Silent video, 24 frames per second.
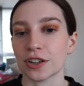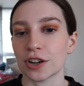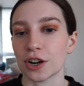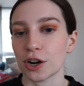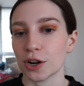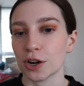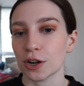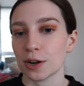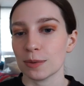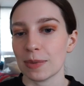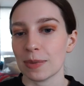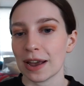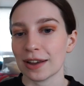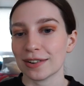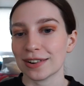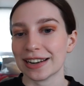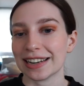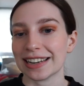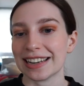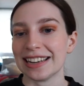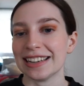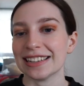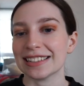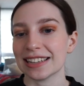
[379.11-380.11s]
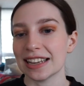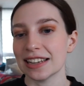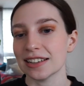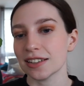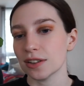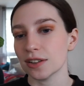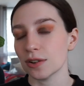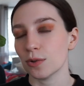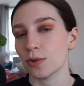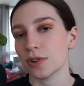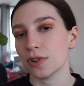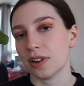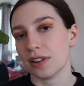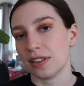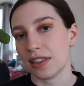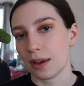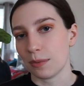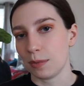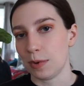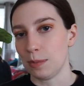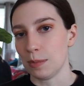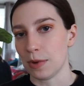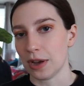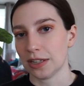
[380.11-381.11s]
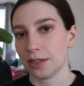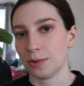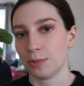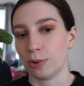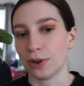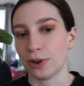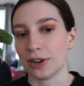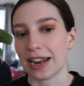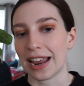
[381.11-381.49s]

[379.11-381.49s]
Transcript: heard about it, he sent an order that we must put